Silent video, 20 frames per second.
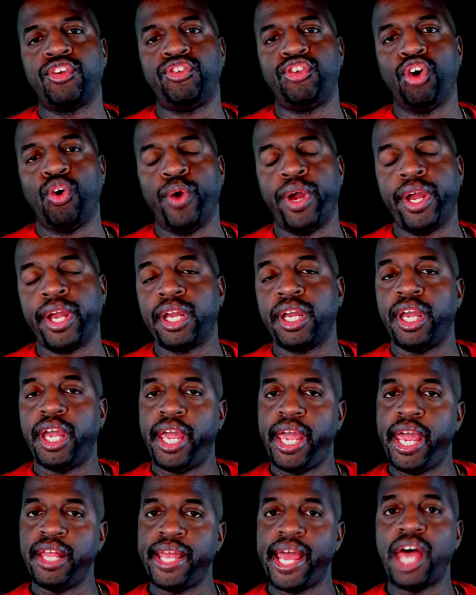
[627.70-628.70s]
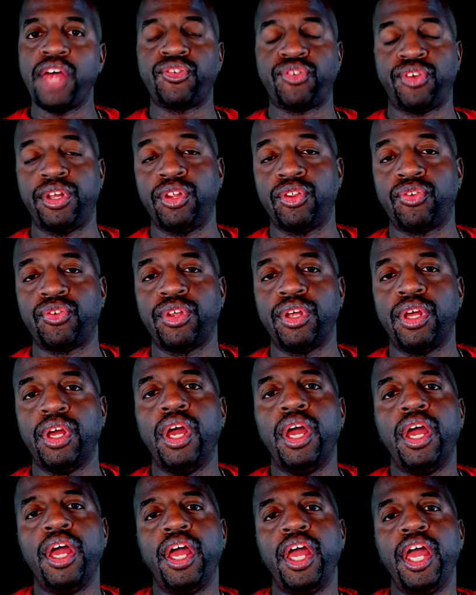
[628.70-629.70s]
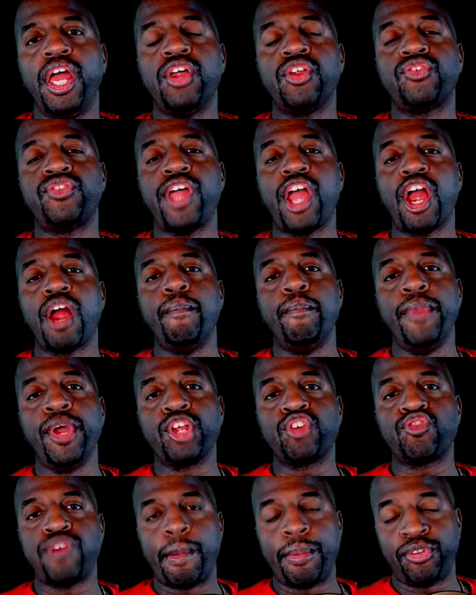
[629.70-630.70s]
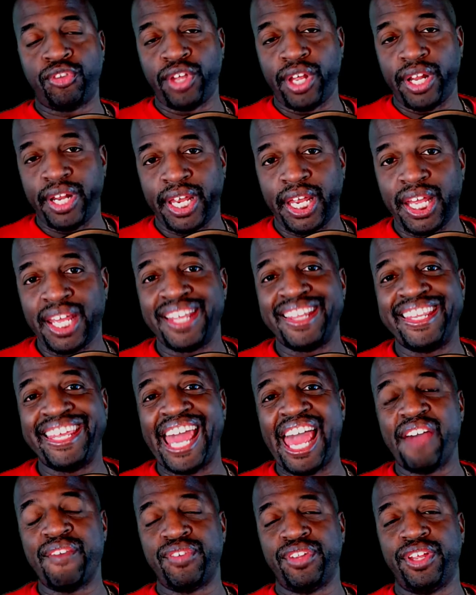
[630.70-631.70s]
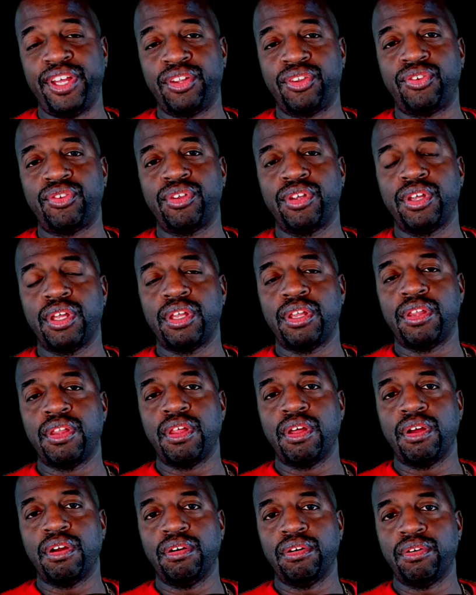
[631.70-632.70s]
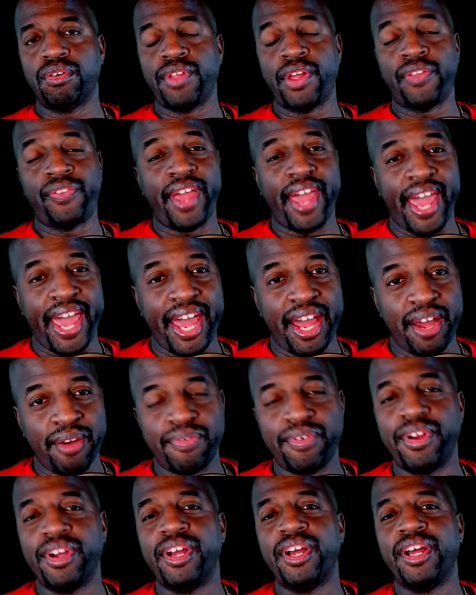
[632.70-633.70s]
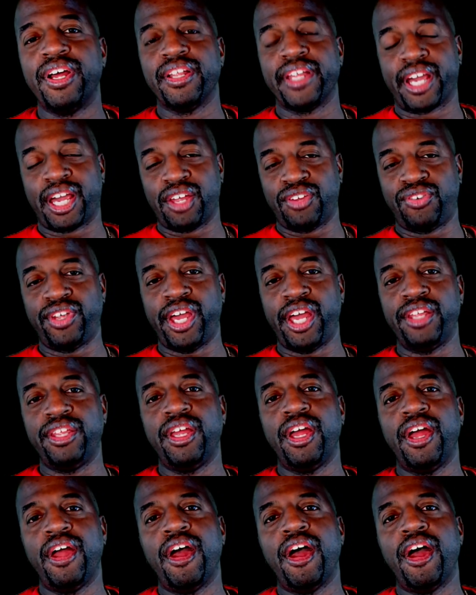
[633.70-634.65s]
are doing, in essence, is they are misrepresenting the evidence that they have, like I said,